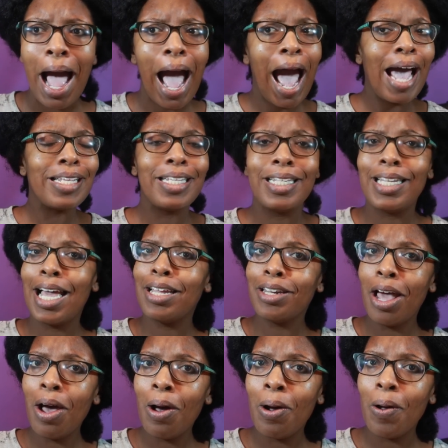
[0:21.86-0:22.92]
I did not
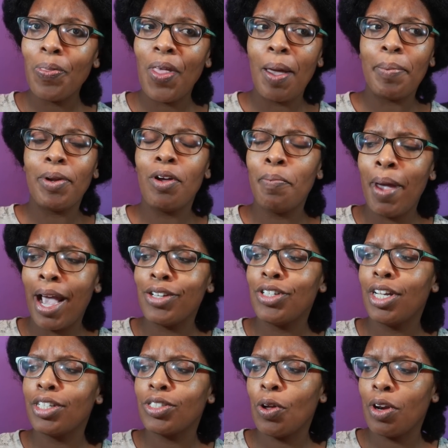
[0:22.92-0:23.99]
know that Blue
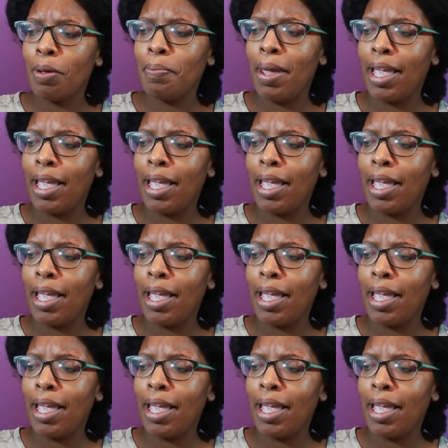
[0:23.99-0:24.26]
Magic started